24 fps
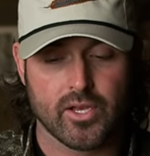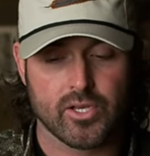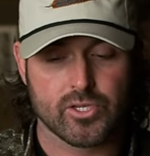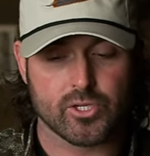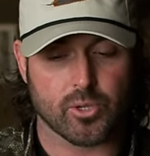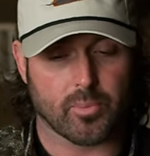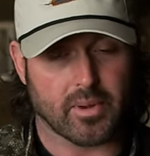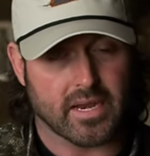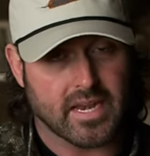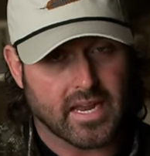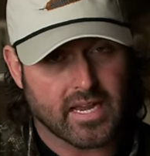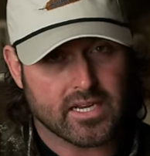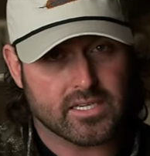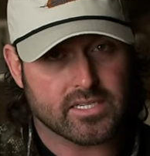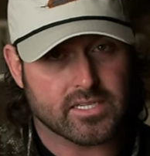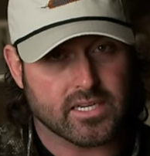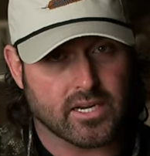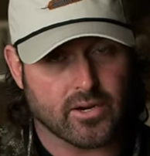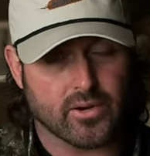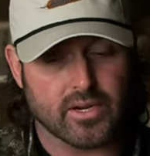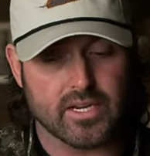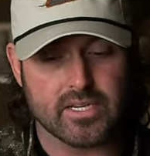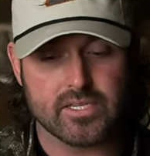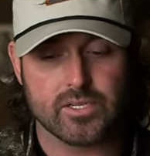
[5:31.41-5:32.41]
So my next
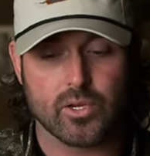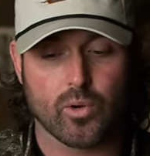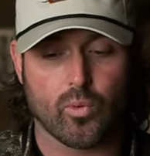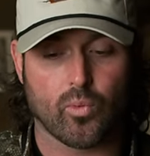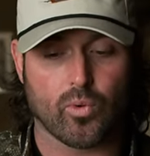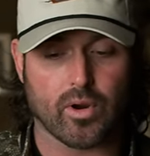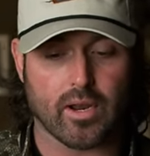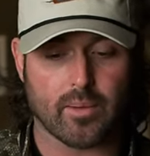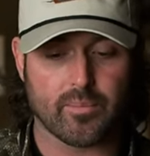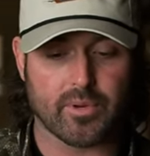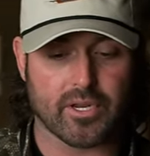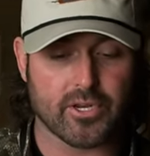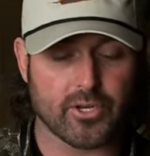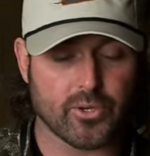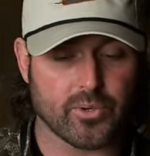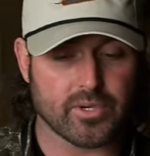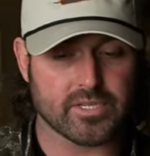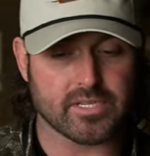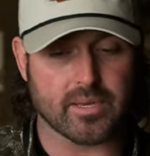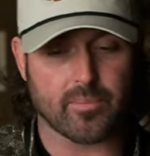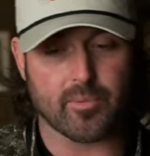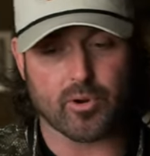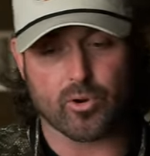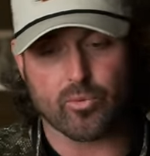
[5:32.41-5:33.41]
series, what I'm going to do
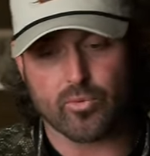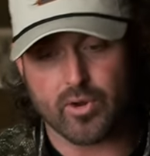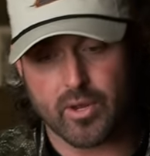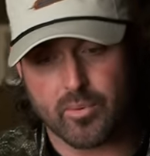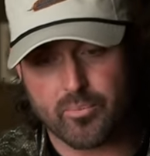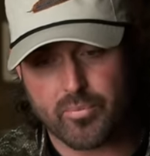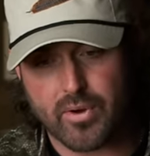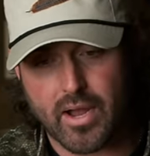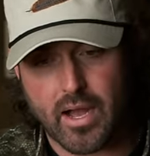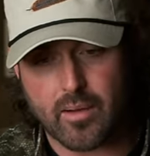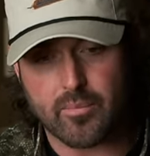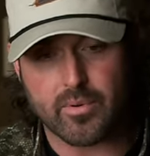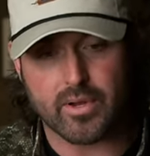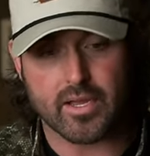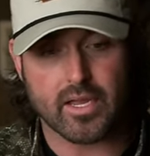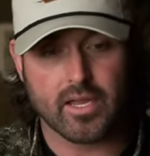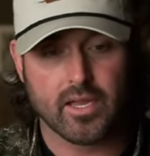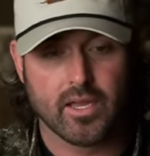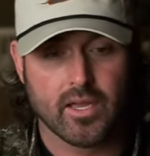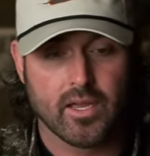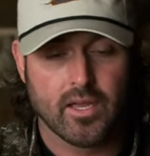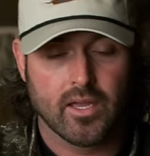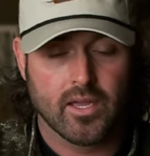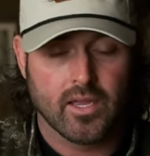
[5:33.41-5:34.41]
is I'm going to run probably,